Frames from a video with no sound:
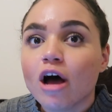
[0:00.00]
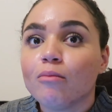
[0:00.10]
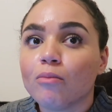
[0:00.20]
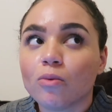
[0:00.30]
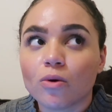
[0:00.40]

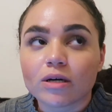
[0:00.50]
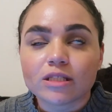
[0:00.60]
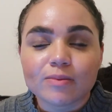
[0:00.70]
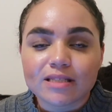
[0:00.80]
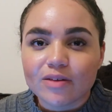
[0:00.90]
more
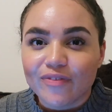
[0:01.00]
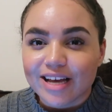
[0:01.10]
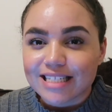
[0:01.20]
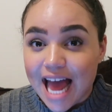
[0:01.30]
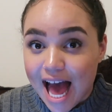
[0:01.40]

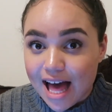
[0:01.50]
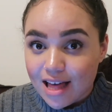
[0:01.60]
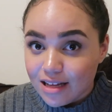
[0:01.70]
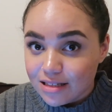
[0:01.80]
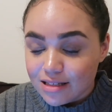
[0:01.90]
specific
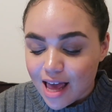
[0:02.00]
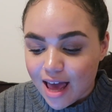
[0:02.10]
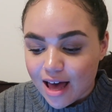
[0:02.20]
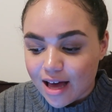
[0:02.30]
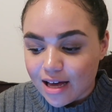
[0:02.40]
tags,
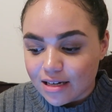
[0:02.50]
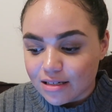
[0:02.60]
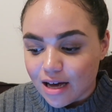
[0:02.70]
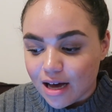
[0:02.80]
and